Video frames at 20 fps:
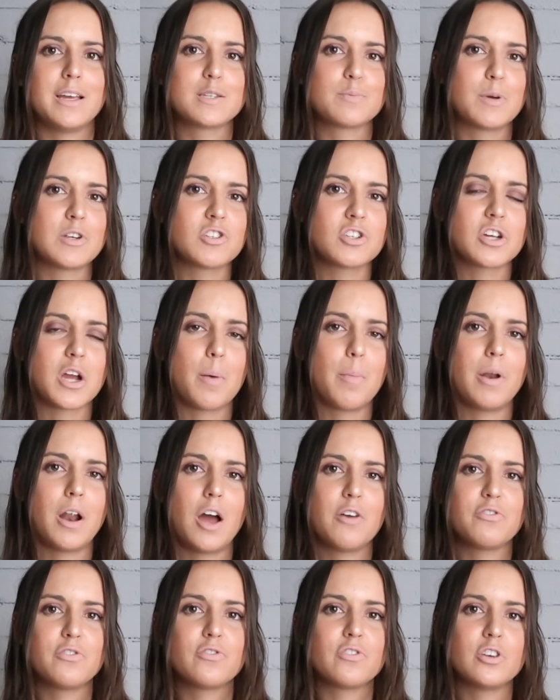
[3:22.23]
Especially coming
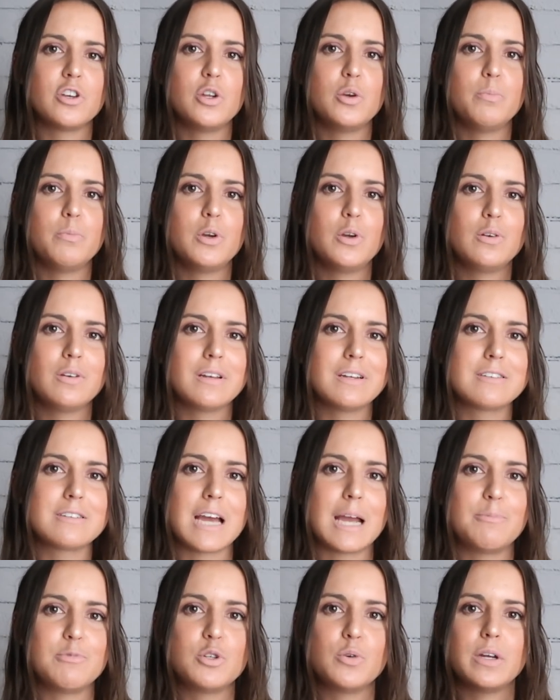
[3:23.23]
off of a new moon, good
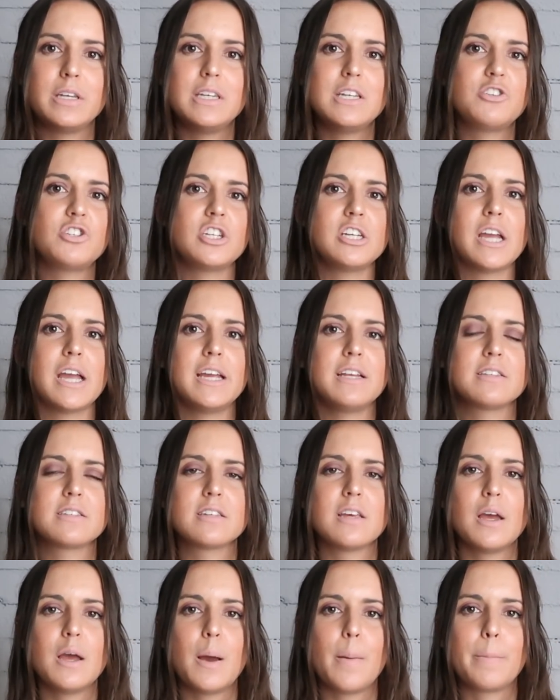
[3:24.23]
time to
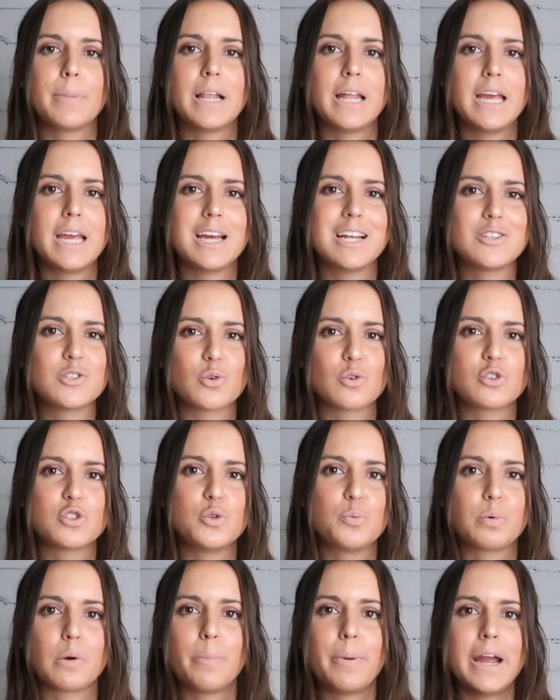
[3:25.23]
initiate plans or
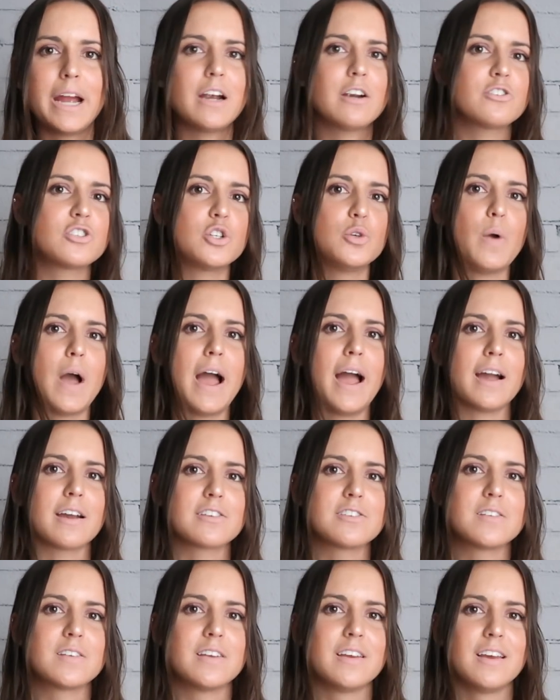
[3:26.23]
to prepare to
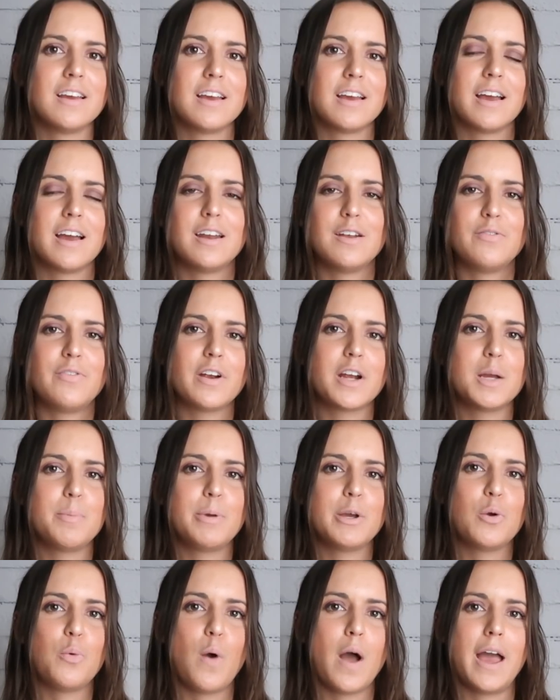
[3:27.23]
act in a very
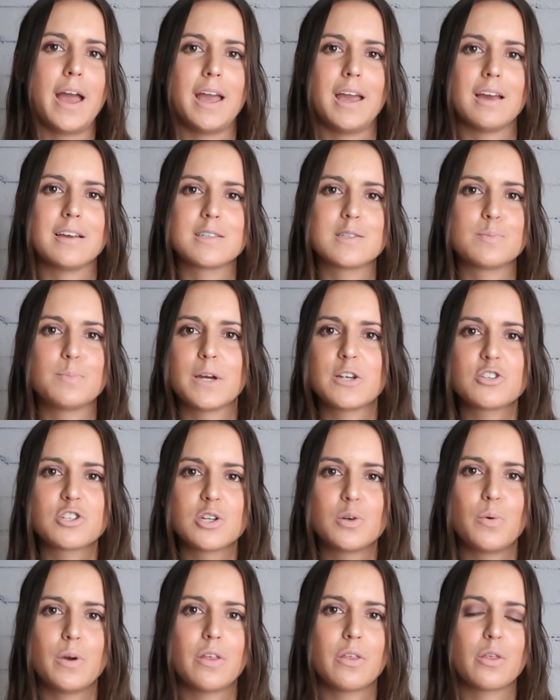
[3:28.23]
big way,
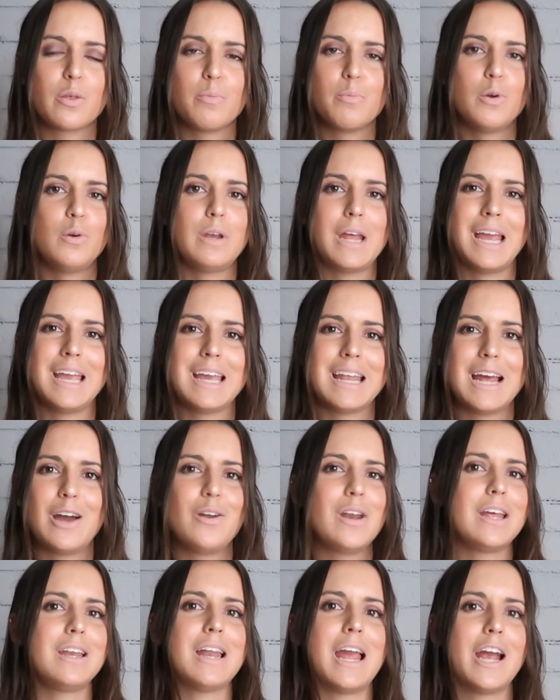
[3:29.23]
especially with the moon hanging
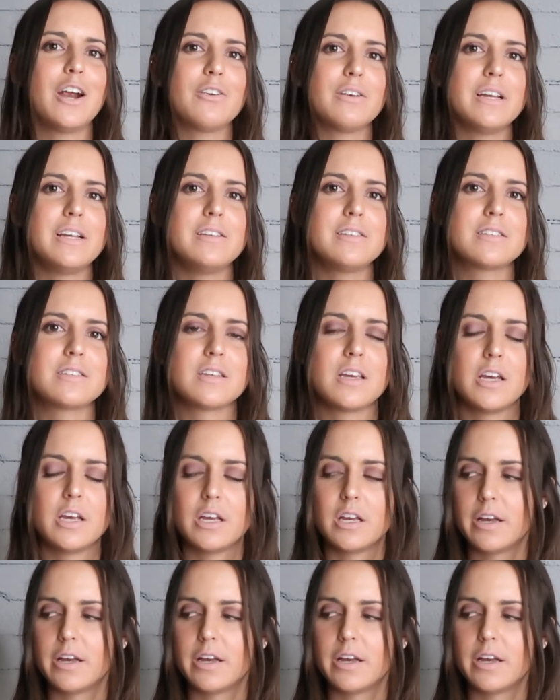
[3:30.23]
out in Aries.